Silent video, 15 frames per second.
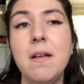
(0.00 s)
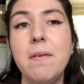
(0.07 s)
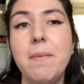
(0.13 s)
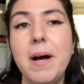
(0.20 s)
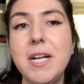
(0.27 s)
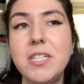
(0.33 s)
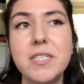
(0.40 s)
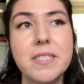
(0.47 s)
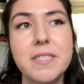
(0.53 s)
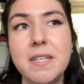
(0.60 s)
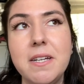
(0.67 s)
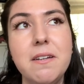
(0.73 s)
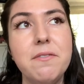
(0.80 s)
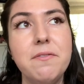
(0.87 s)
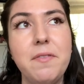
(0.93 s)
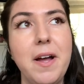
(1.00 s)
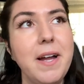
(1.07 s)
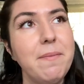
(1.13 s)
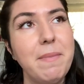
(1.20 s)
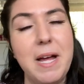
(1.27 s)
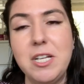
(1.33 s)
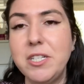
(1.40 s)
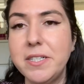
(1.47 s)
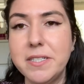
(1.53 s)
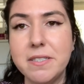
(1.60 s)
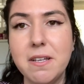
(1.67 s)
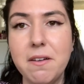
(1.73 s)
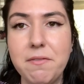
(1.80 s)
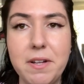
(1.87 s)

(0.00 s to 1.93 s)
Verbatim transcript: I just couldn't find matching stuff.